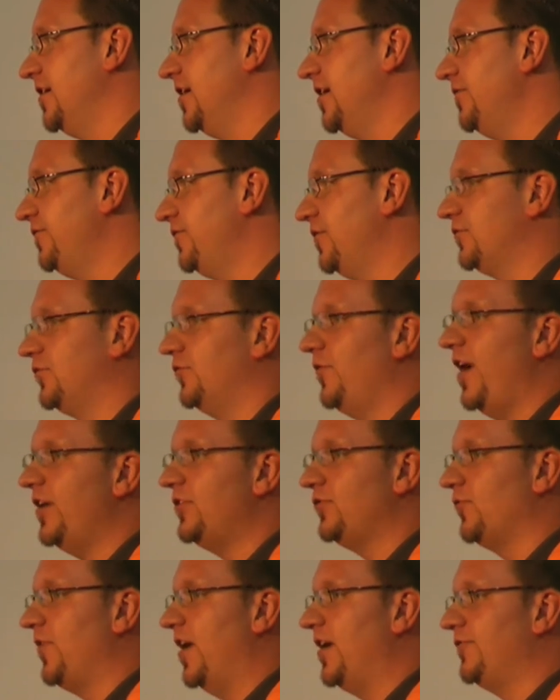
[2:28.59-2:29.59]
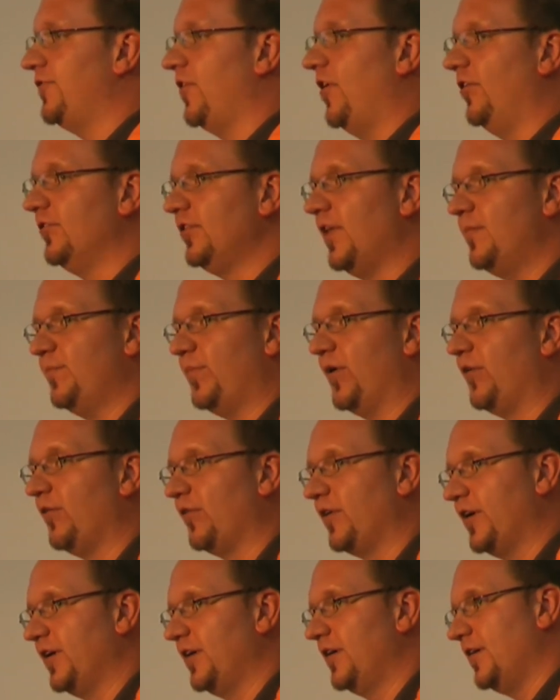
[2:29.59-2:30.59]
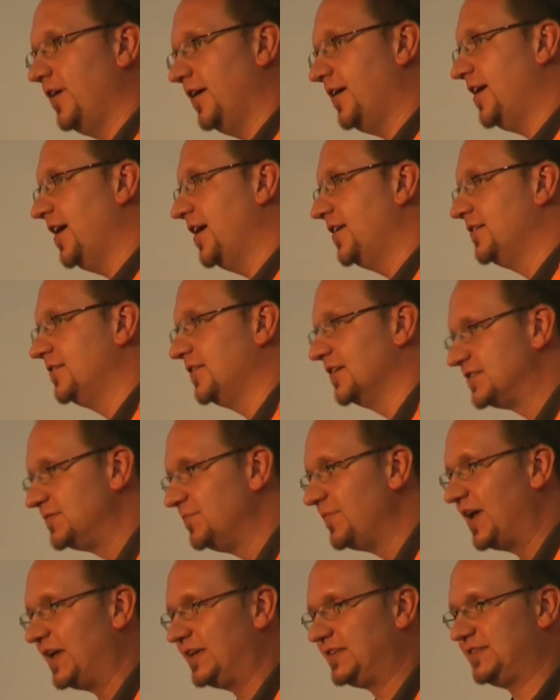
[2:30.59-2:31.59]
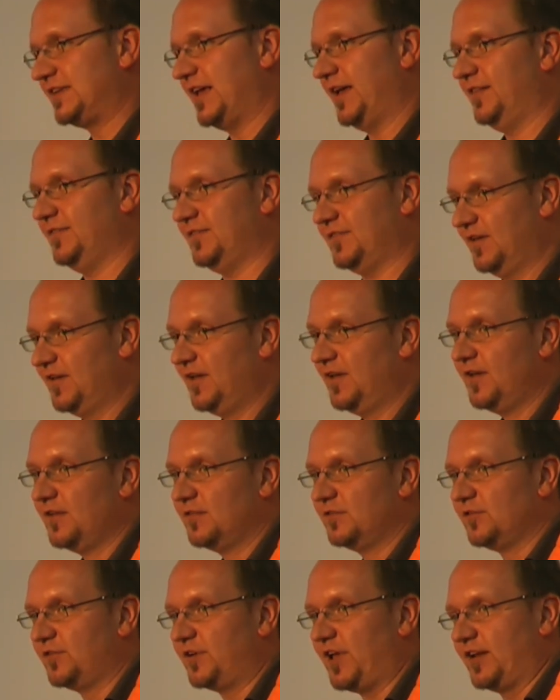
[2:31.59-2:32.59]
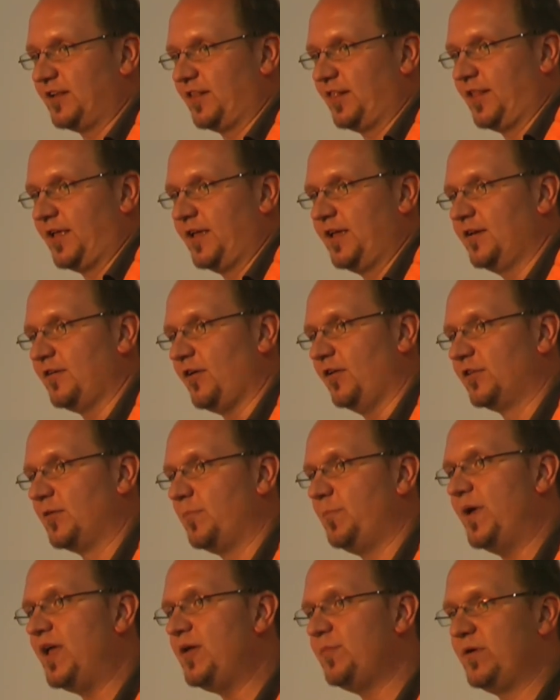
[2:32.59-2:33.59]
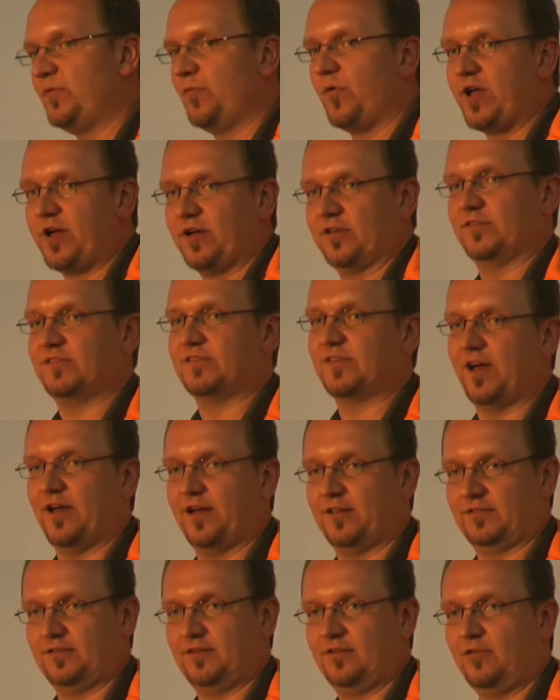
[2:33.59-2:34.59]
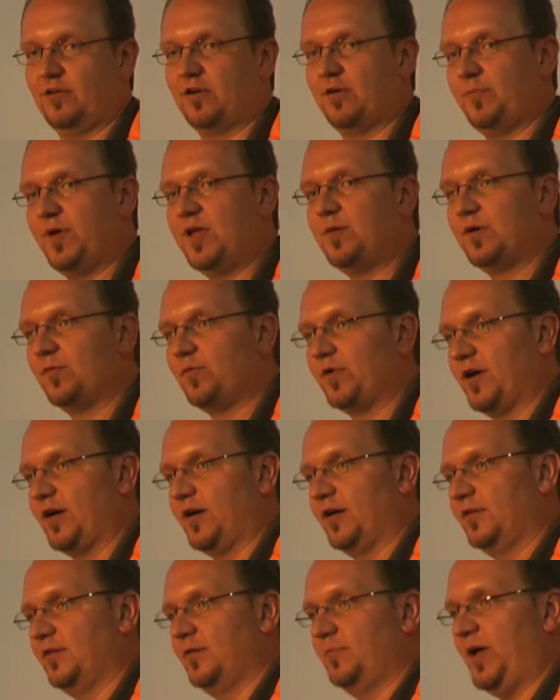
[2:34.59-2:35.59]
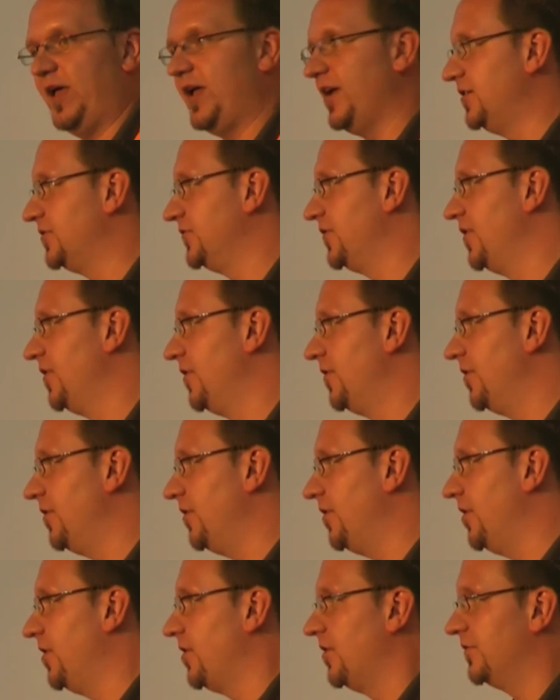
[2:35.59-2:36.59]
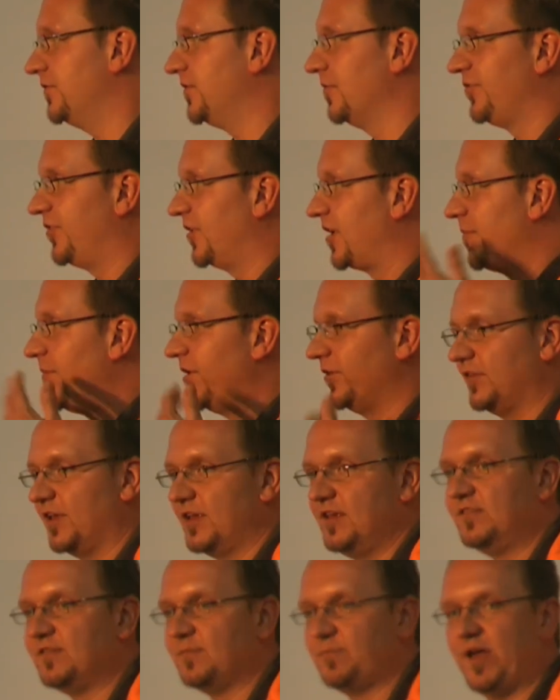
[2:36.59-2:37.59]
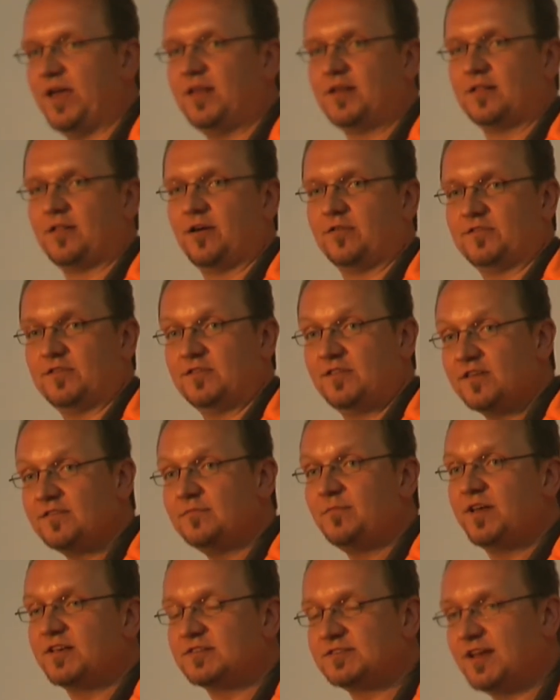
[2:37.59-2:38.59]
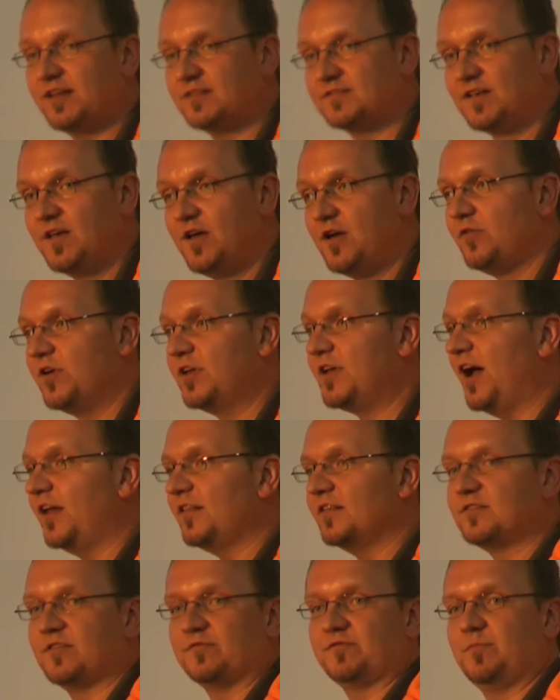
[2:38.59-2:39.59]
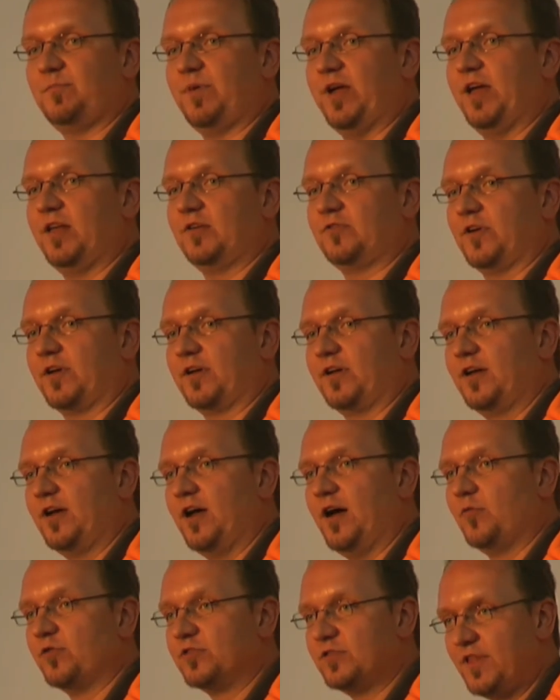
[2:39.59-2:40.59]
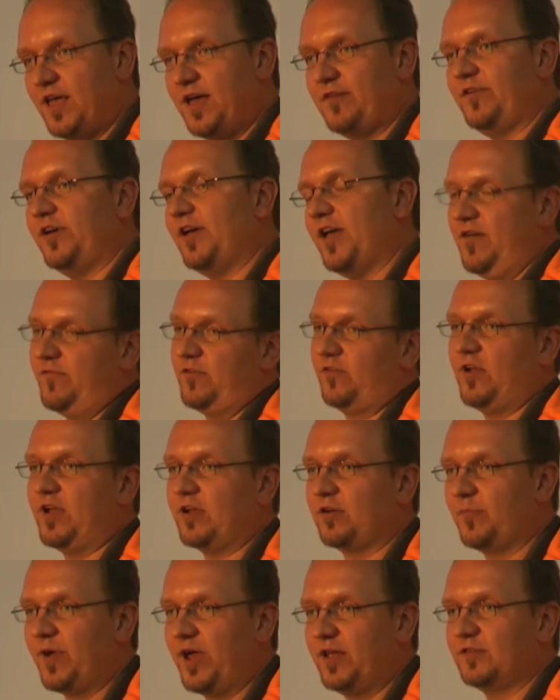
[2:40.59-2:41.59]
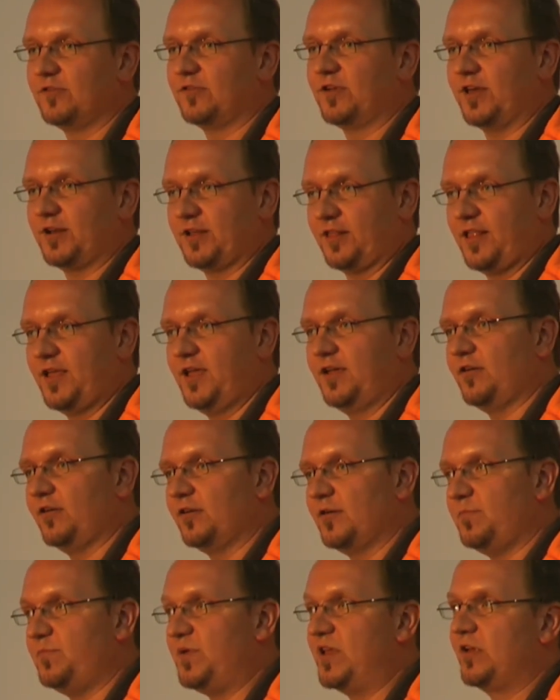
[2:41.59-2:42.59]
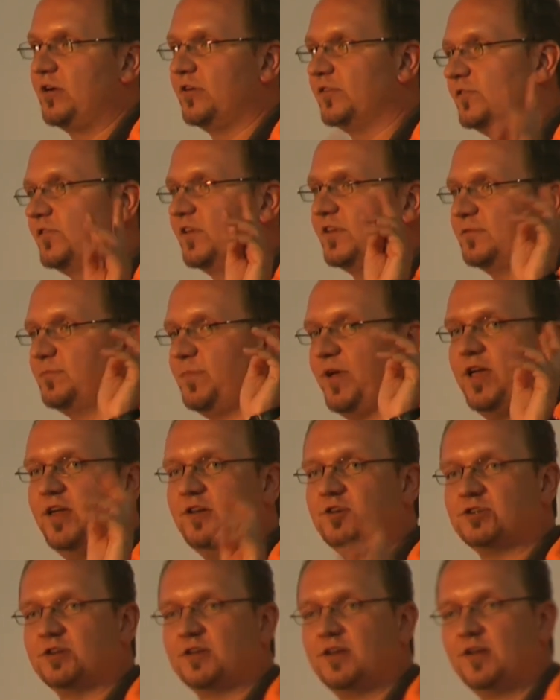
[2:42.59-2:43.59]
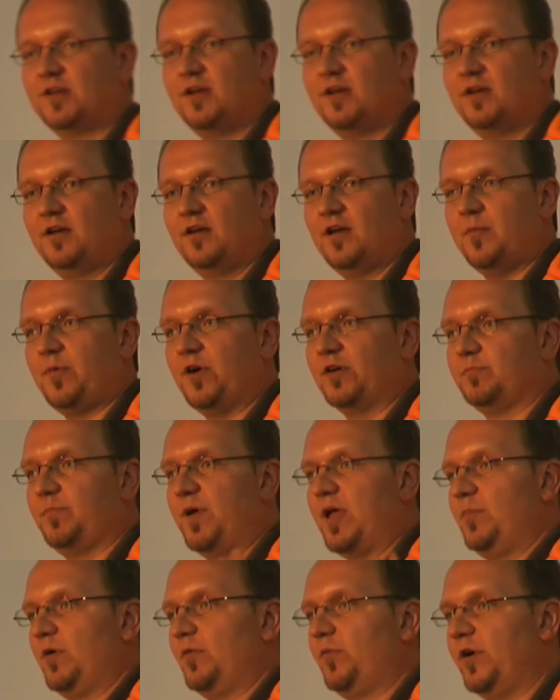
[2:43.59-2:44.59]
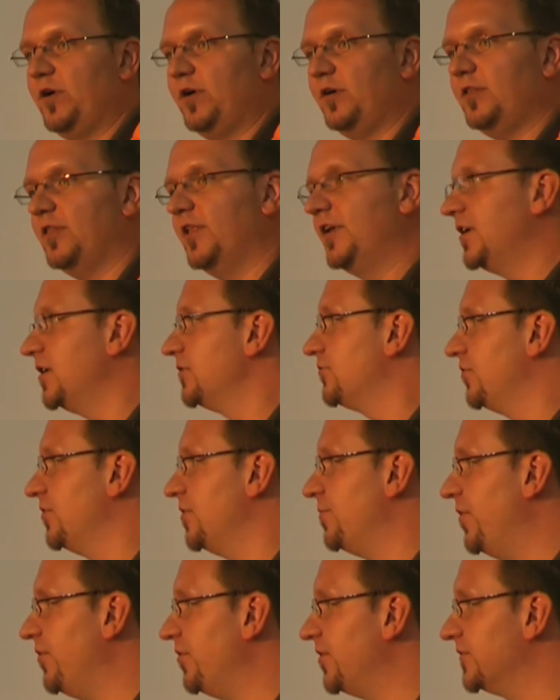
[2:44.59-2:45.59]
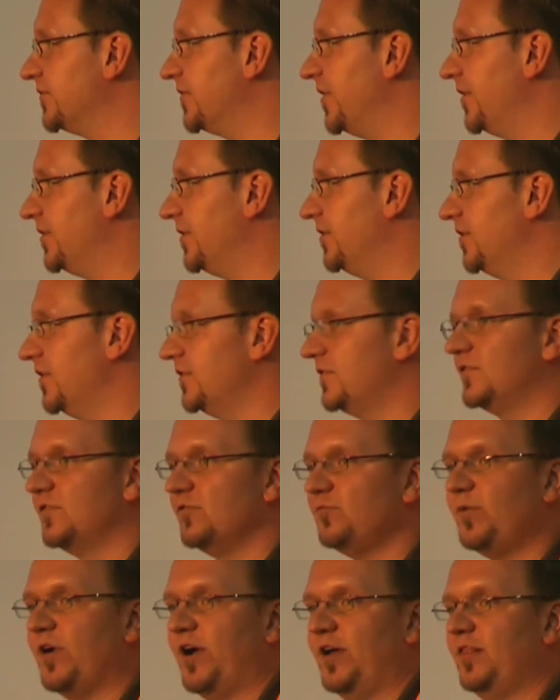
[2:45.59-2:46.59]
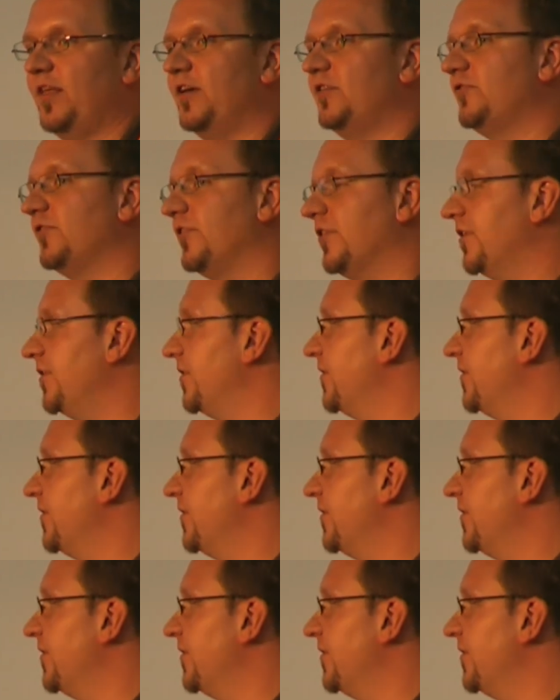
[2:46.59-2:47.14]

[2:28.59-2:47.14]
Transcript: If you try to rank for online poker, again, it doesn't make sense to get a link on a babyware site or a babyware page or something about the easy payday loans. It doesn't make sense, regardless of the page rank. I would never ever recommend you get a link on a PR6 page about babyware linking to your poker site. It's super unnatural.